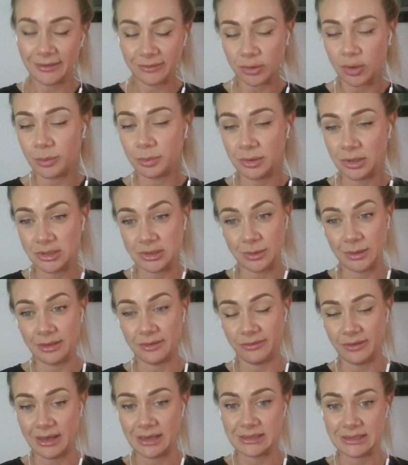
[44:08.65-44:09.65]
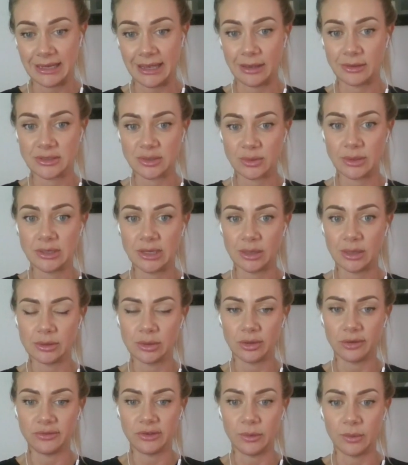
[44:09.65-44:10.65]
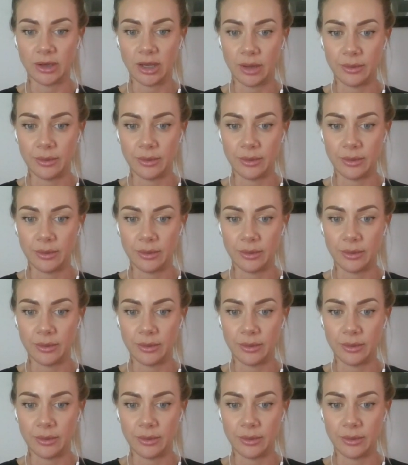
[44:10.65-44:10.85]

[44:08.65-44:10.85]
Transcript: You have got Pluto in the first house. So I know a lot of